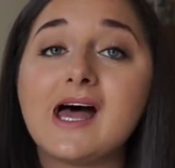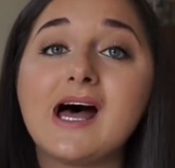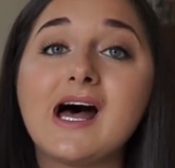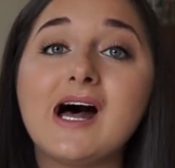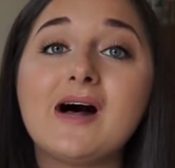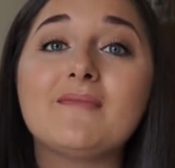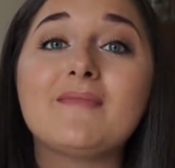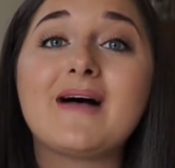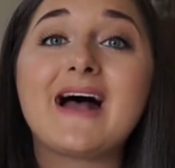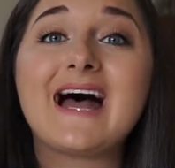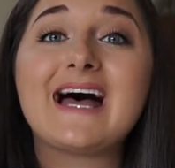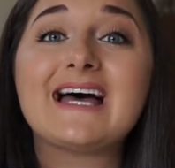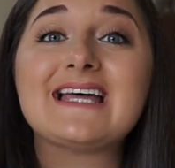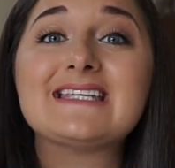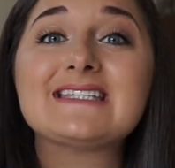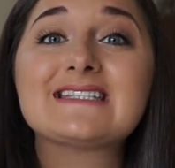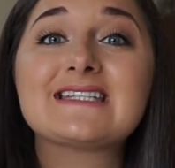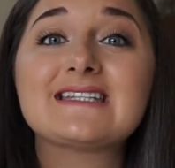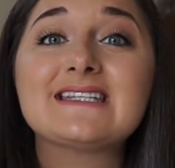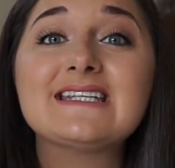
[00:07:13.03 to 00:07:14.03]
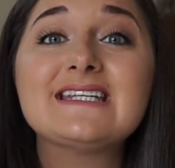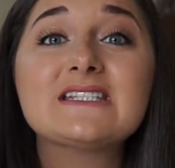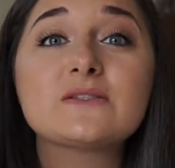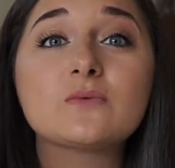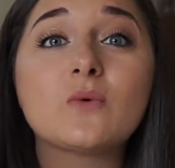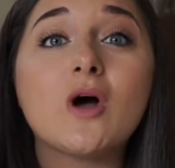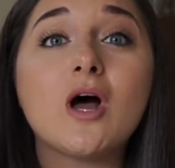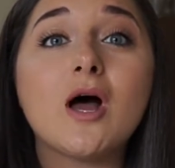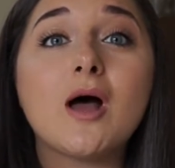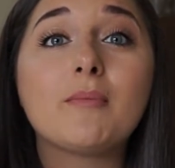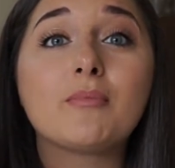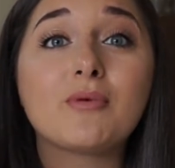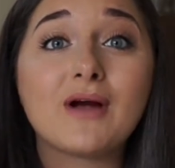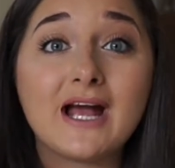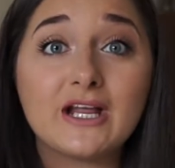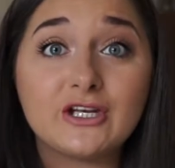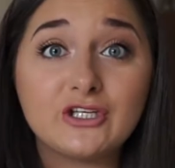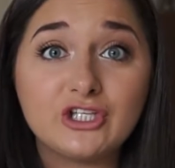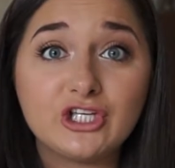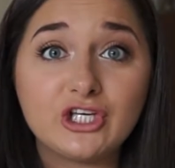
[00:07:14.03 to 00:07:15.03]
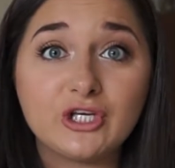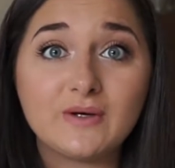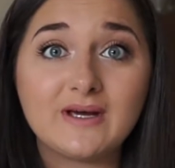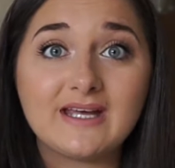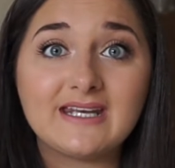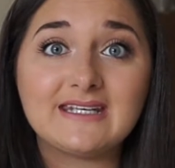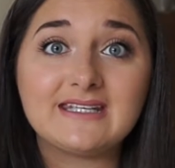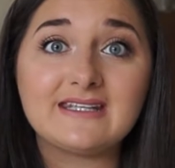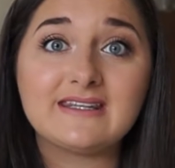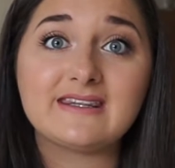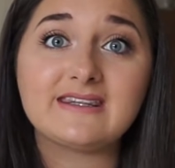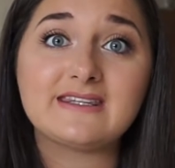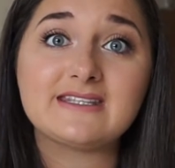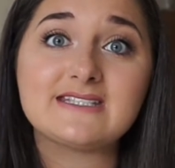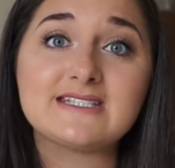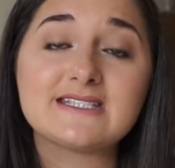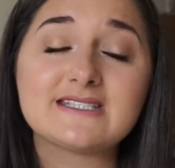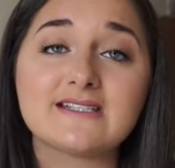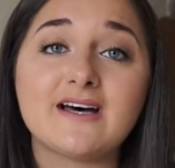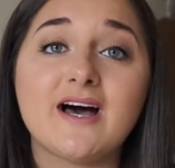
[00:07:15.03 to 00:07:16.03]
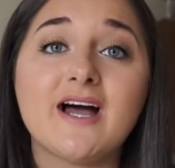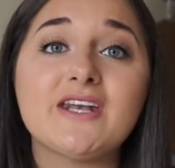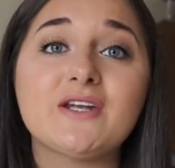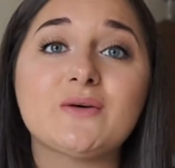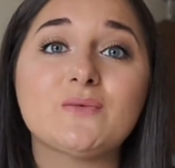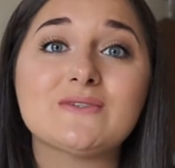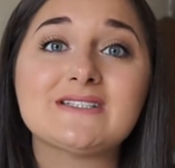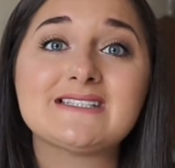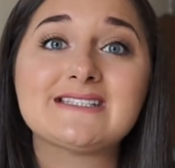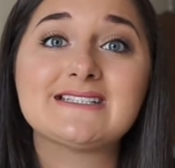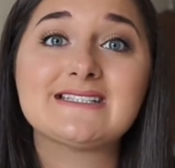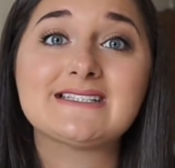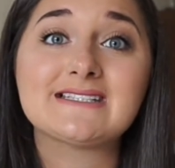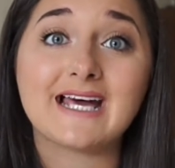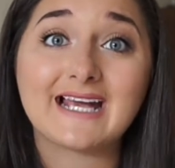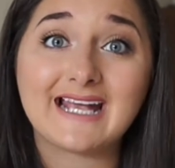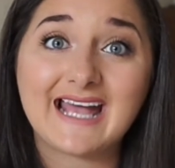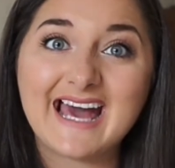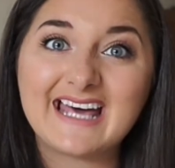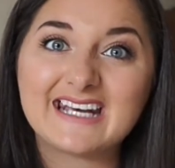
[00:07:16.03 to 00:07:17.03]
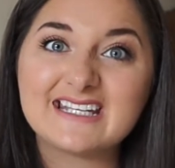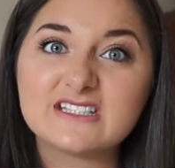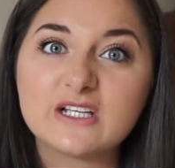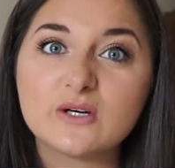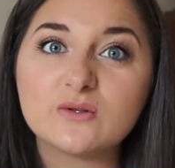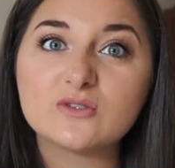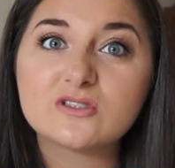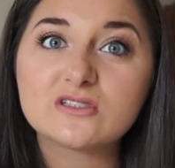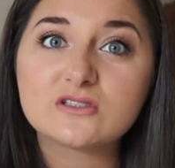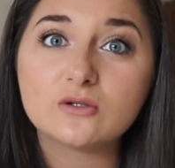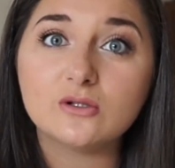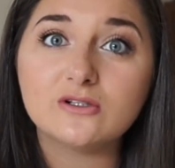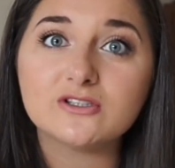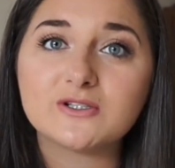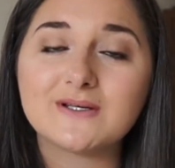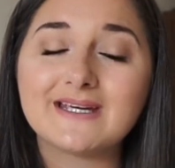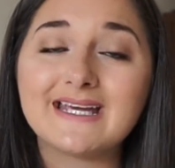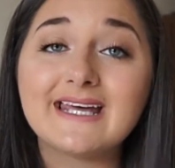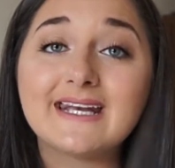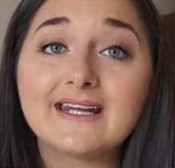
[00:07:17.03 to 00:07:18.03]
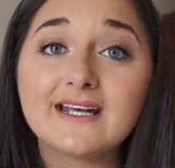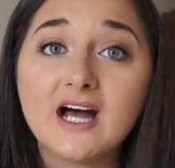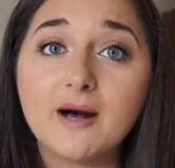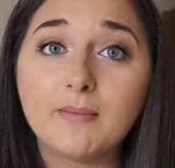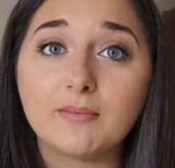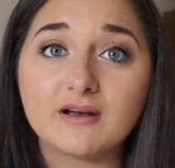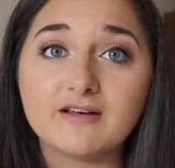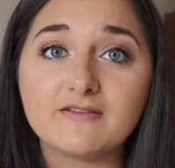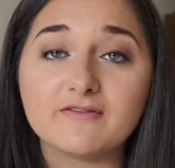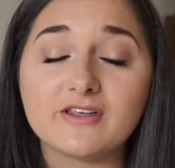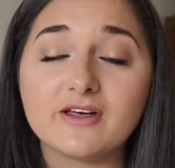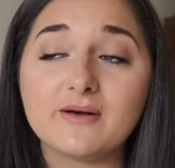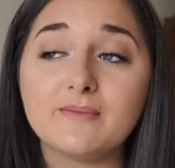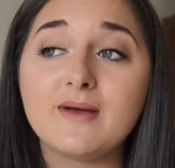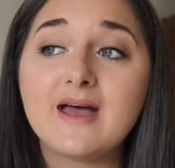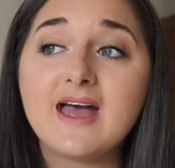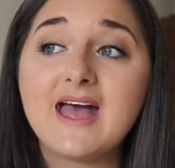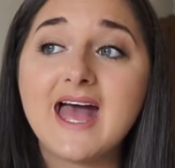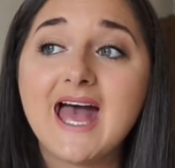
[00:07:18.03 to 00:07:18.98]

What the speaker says: And these were brand new, and the designer was like had his own store, so he had a couple of them,